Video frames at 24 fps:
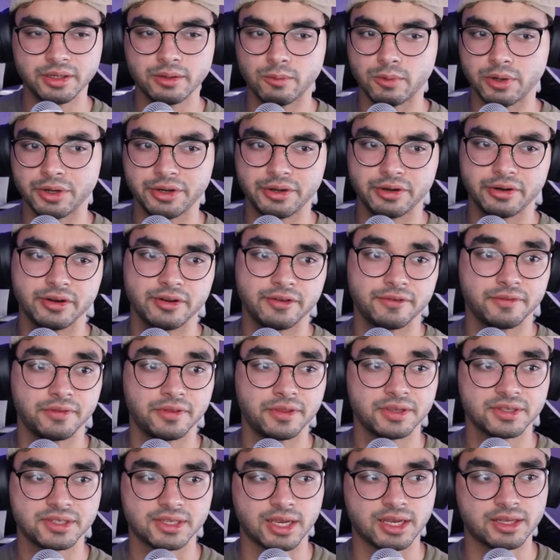wonder if
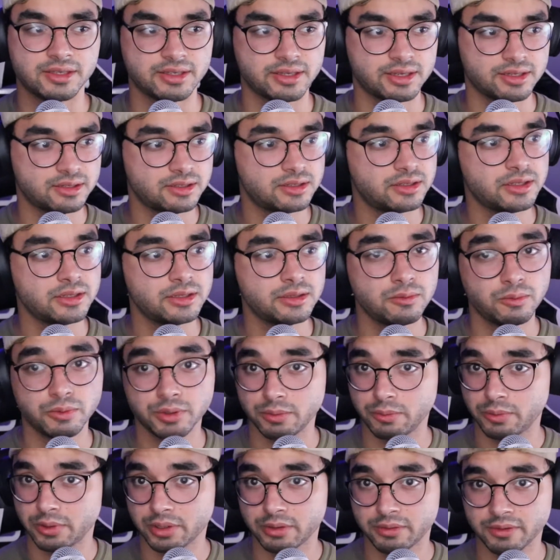this S S D would
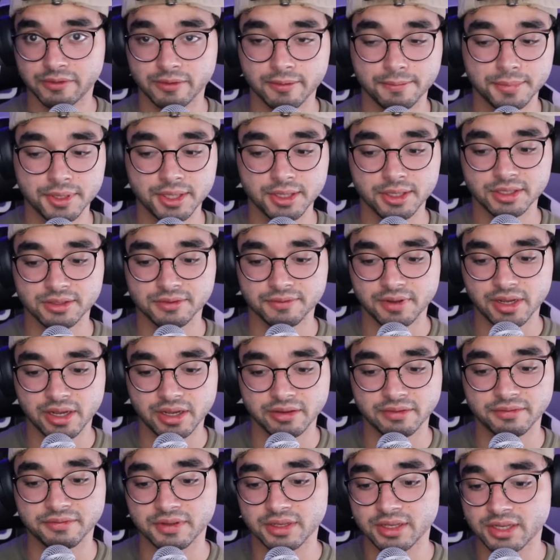work with the P S
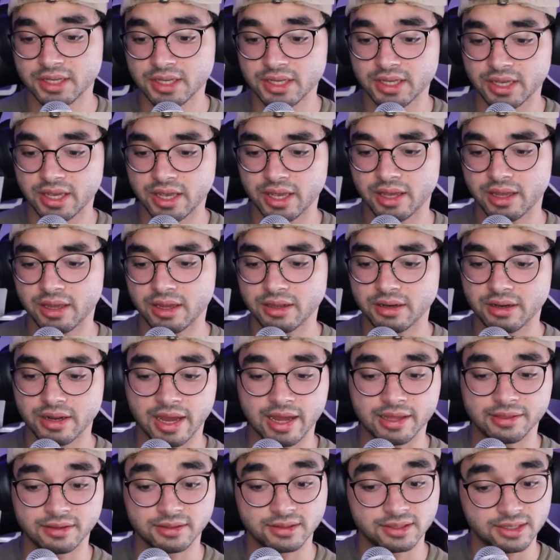five, and
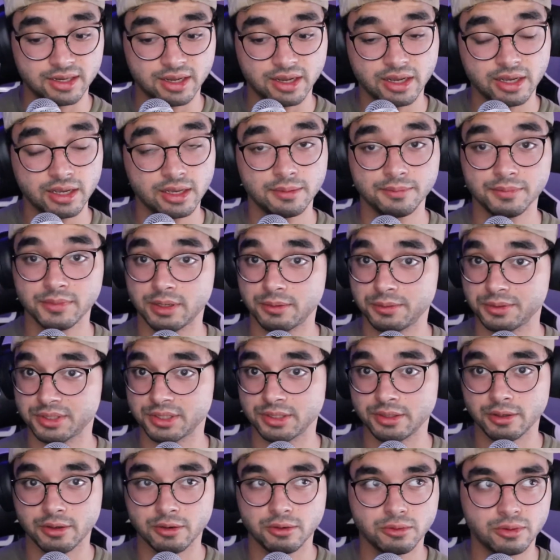at the time, there was
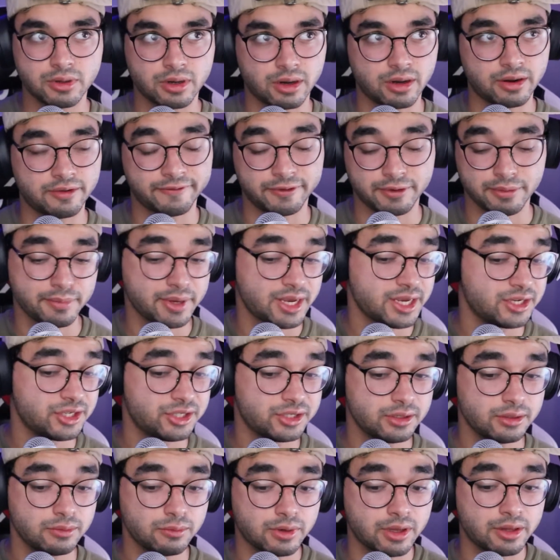no
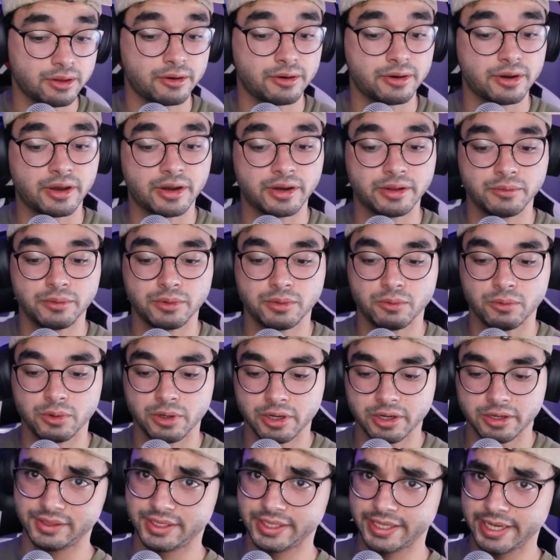confirmation whether or not it would
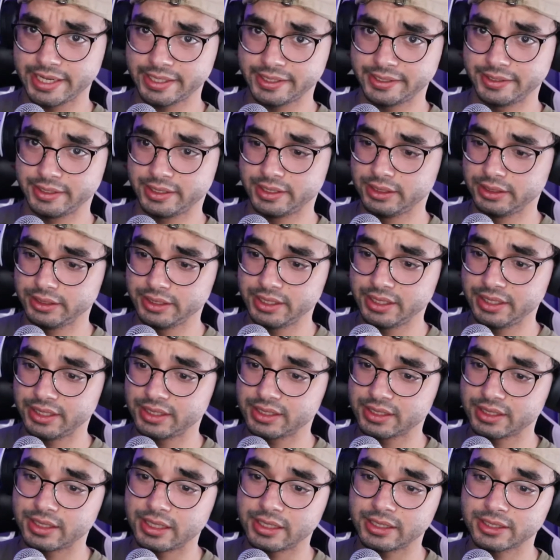work. Technically,
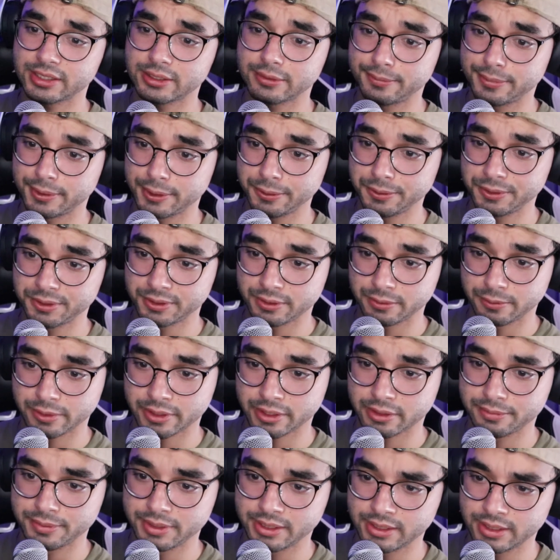it's not supposed to
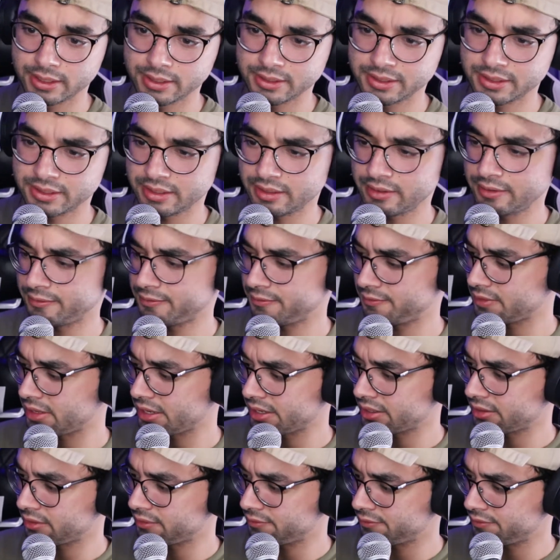work, because if I
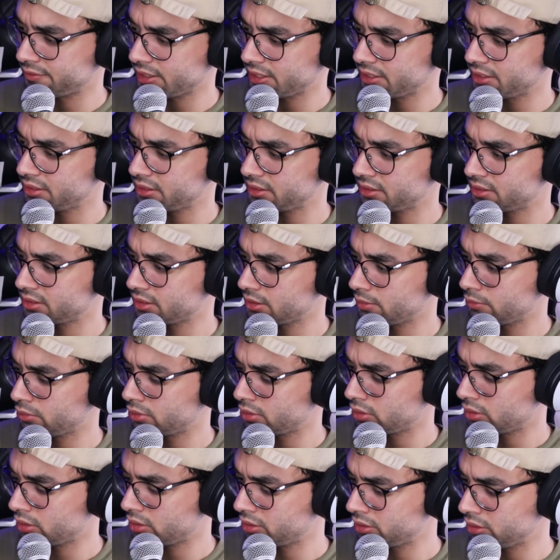can find it
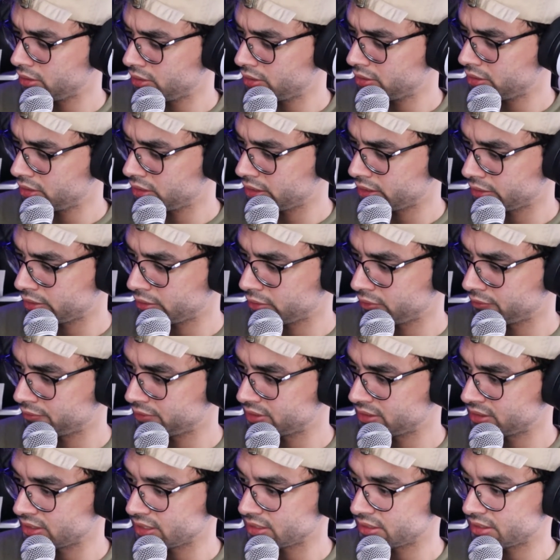somewhere on here, I don't know if it
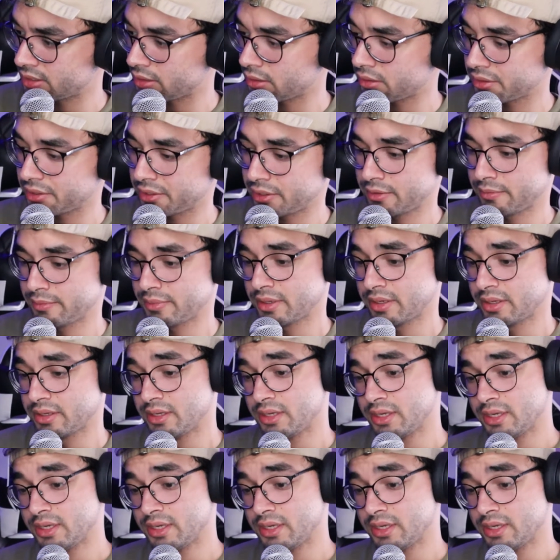says it on here, but